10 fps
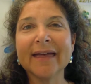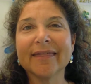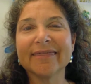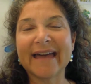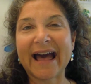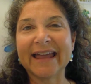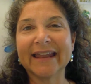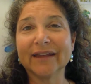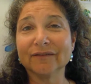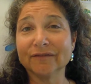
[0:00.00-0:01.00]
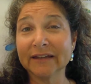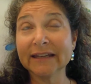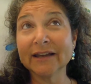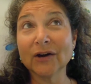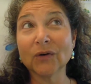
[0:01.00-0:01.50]
that a
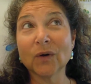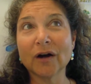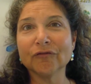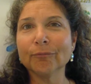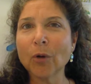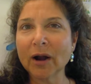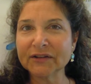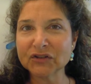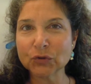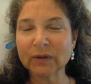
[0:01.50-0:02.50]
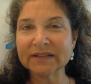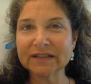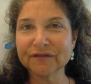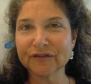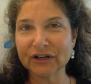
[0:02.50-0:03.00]
video of March
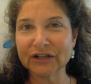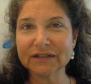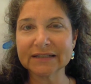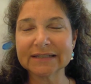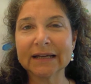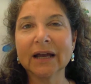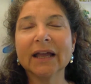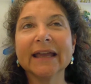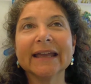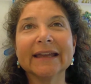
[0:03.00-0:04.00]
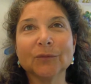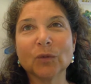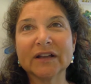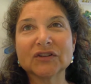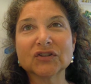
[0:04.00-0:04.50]
21st, in
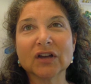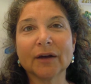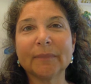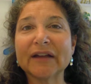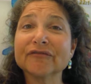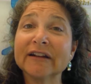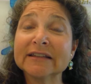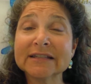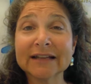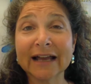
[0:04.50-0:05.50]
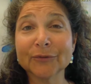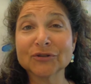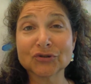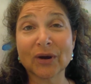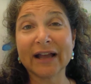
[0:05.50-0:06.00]
which my friend and I
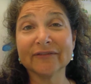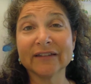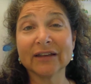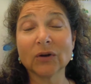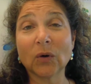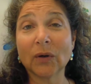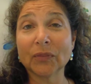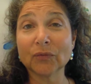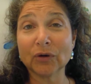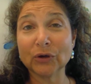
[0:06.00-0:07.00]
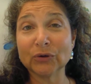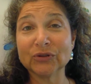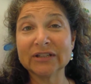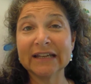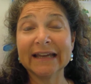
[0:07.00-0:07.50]
were driving on the
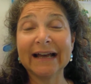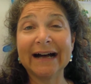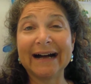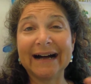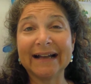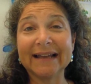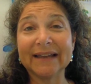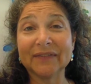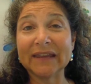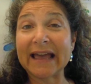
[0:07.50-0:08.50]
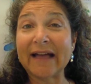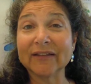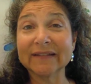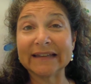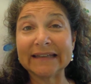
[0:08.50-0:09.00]
road in the
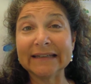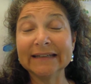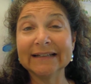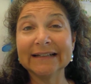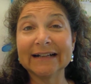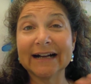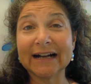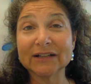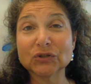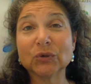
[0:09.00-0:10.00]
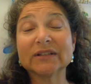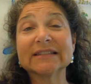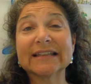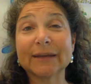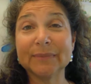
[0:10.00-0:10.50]
Galilee
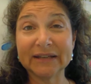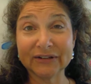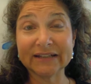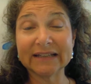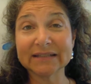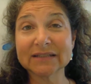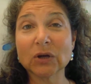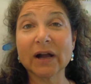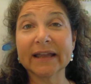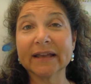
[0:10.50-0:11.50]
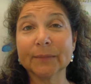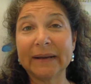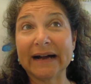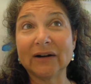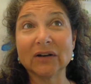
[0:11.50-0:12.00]
towards Tiberias, talking
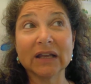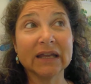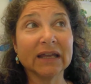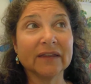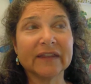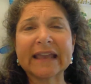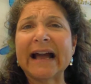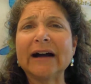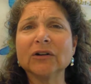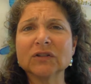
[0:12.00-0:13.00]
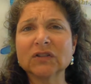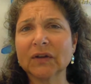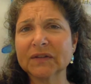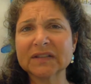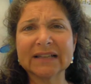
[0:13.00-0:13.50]
about the cows
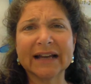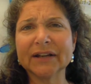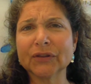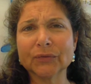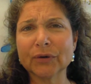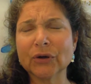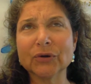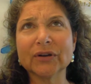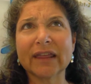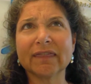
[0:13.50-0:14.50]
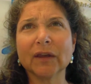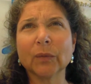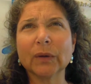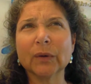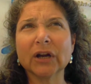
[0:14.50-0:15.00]
on the side of the road. I
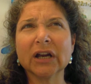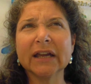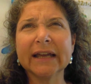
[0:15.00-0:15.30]
think we were